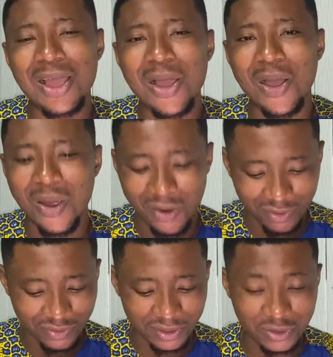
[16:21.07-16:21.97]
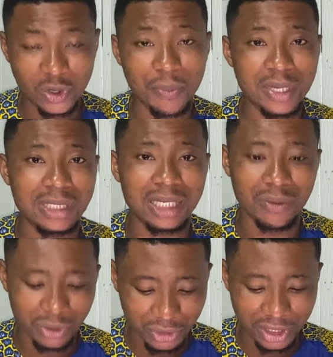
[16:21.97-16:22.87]
of the topics that I want
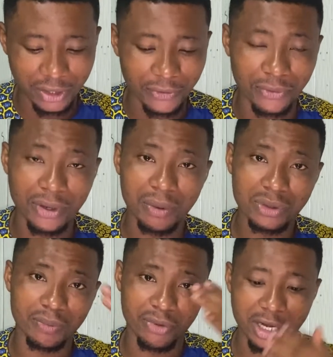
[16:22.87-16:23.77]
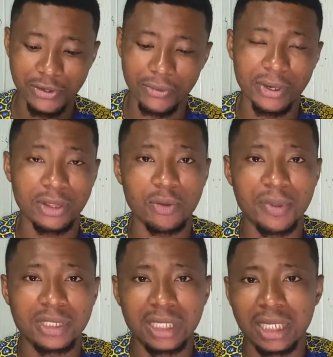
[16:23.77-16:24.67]
to take you through. I want to brush through the topics
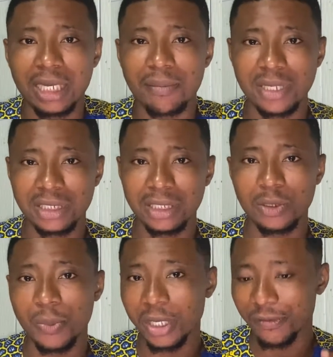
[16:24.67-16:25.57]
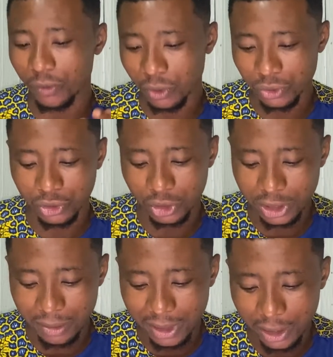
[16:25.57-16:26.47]
again and mention the topic if you want to jot
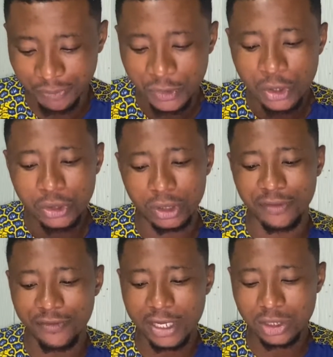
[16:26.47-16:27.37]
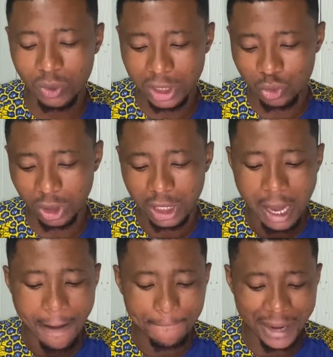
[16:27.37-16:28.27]
them down. So the first one is what?
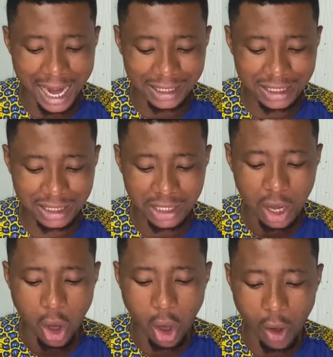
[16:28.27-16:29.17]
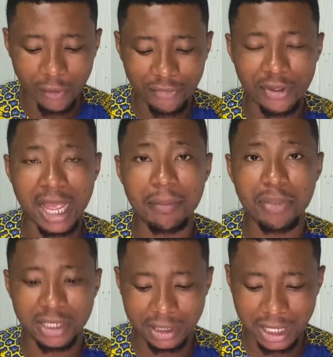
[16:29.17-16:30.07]
Parts of a
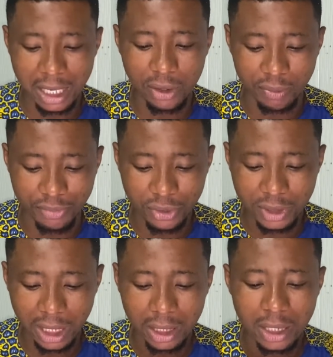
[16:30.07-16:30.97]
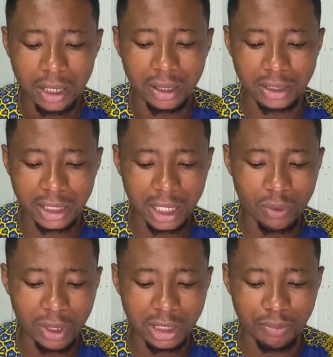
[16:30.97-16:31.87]
personal computer. The second
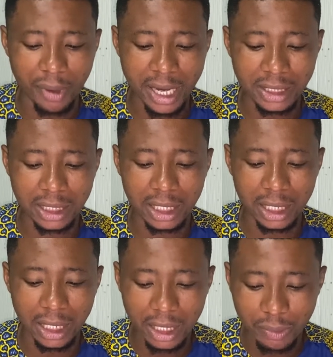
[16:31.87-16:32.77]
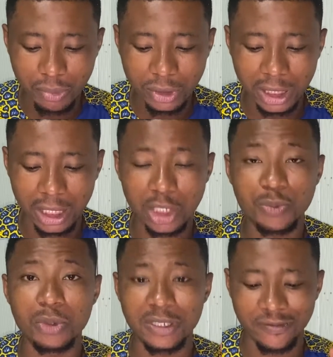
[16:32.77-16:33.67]
one is basic input and
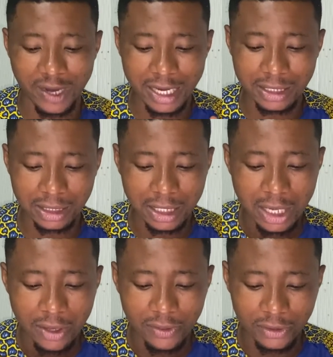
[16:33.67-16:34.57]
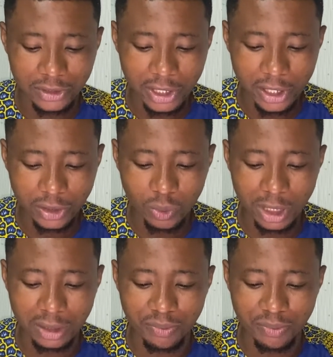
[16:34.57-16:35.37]
output devices. The third one is